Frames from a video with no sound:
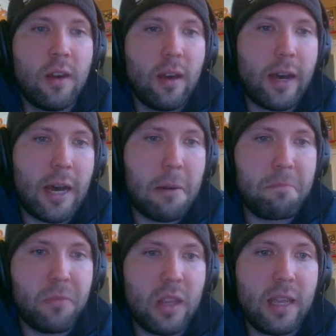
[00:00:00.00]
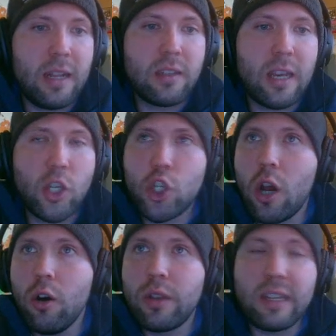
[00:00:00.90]
Um, it is a
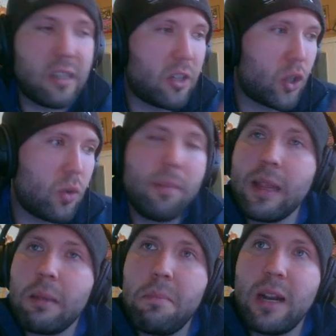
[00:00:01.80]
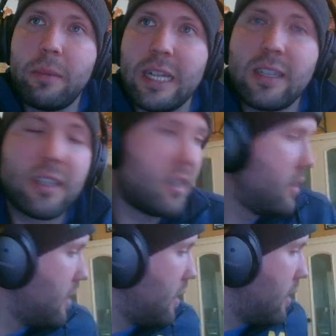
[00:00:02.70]
show that is extremely minimalist
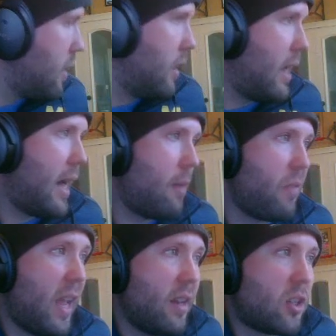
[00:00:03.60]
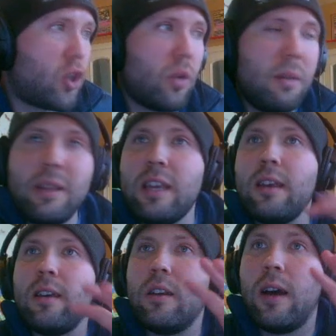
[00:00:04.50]
uh, and
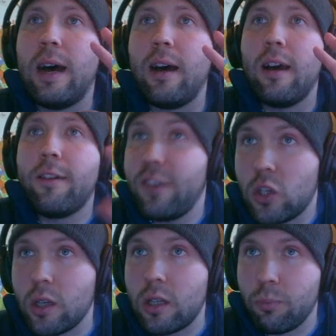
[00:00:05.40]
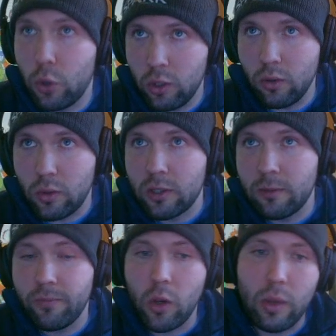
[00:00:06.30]
extremely uh, efficient to produce,
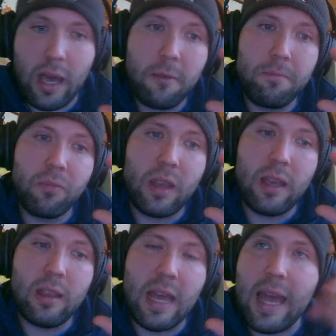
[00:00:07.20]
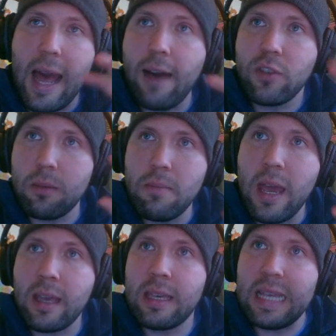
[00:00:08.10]
okay? They have to
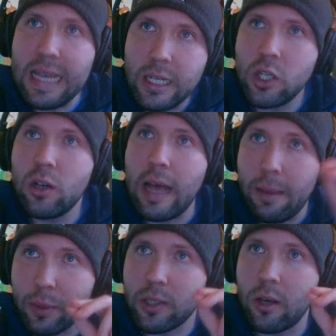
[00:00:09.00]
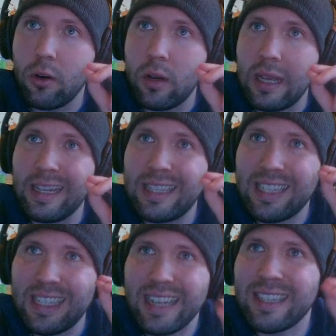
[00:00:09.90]
make each episode in
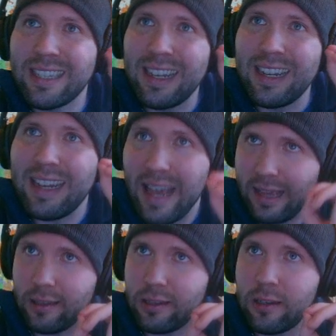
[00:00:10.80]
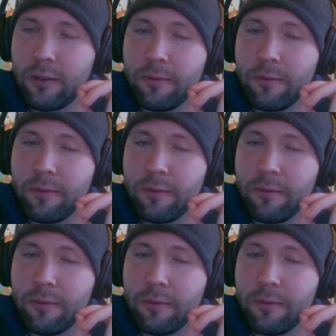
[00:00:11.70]
six days,